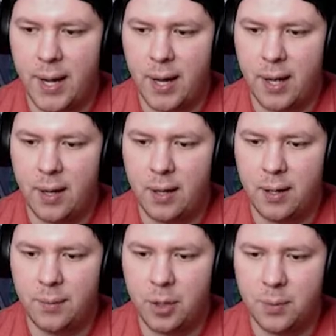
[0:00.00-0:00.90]

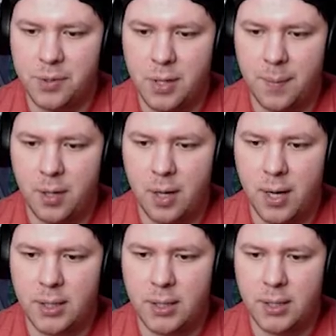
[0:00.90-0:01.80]
Um, normal summon or
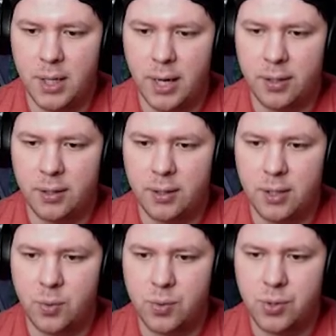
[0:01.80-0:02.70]
I, I do